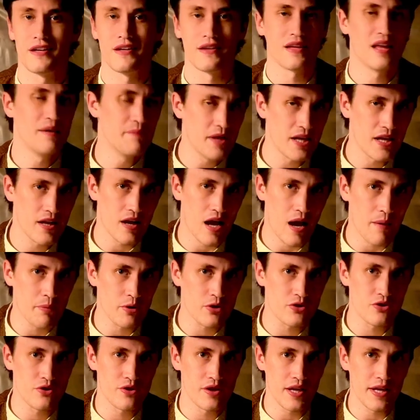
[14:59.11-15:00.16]
limited
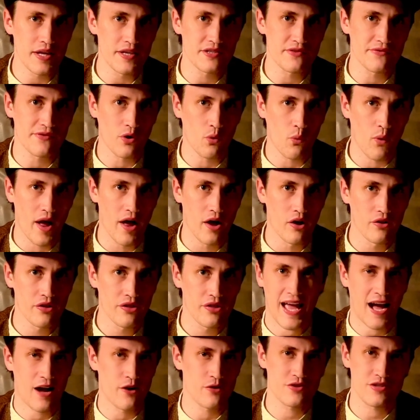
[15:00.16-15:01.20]
opportunities for
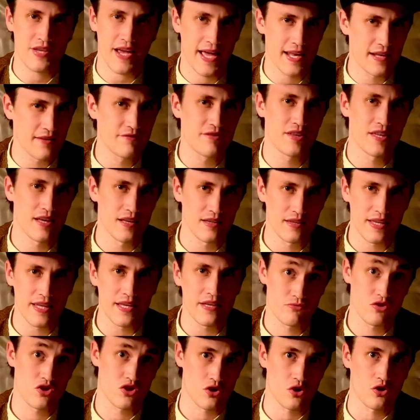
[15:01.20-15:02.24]
wealth outside of the
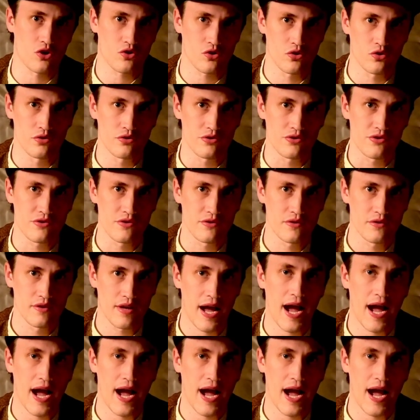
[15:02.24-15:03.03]
elite circles